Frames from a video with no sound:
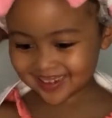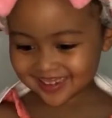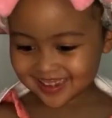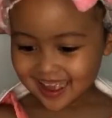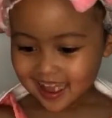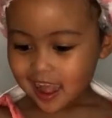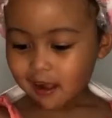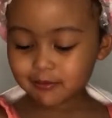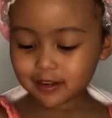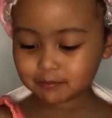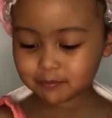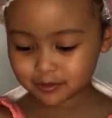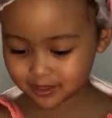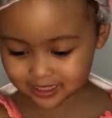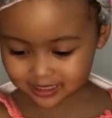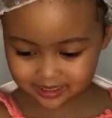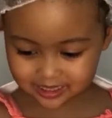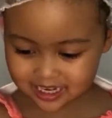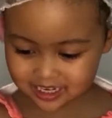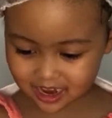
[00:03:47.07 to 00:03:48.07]
15 to
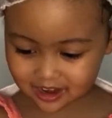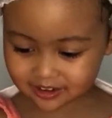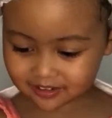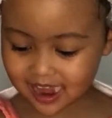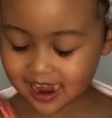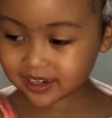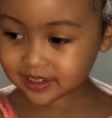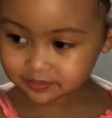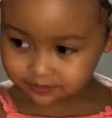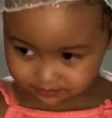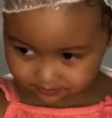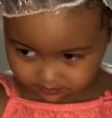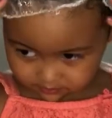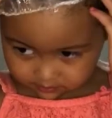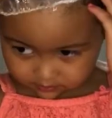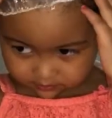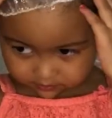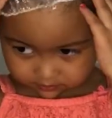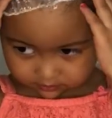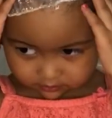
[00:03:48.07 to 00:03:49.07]
20 minutes,
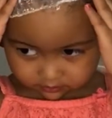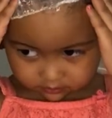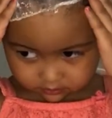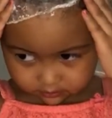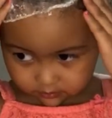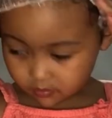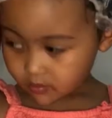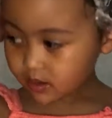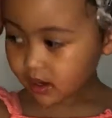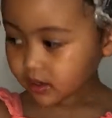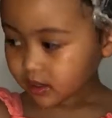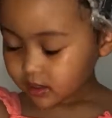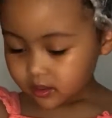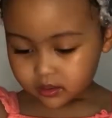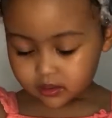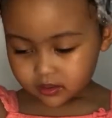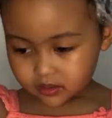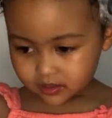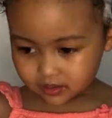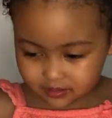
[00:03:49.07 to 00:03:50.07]
and then she
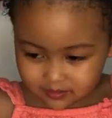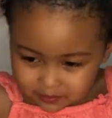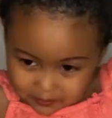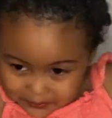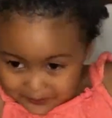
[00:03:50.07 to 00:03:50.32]
comes back.